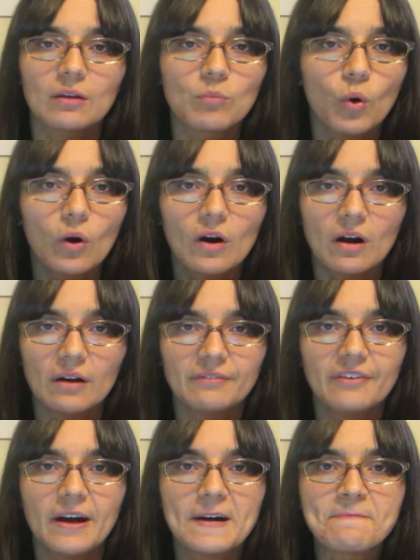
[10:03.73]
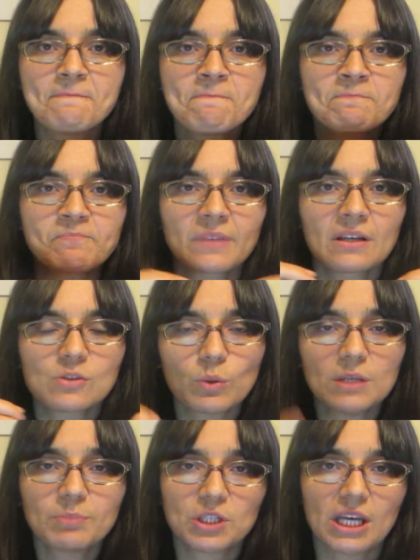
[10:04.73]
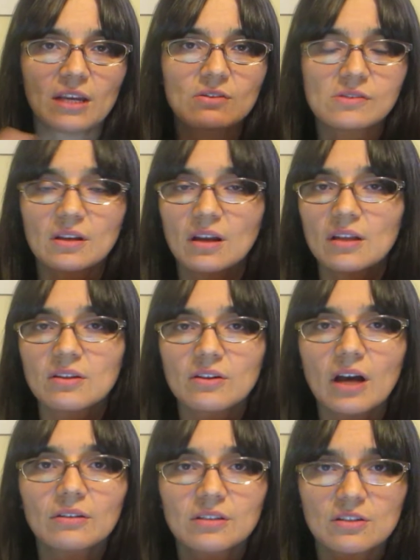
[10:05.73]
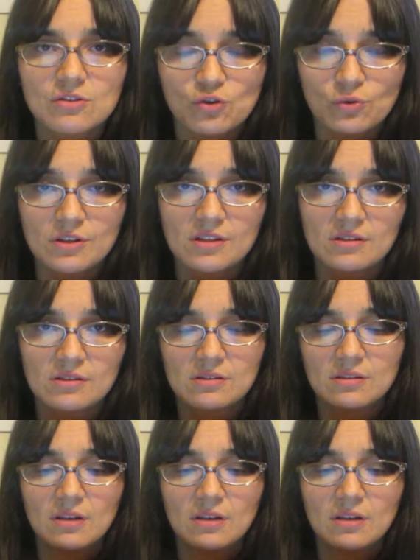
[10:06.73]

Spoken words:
more of sweet potatoes and other healthier choices.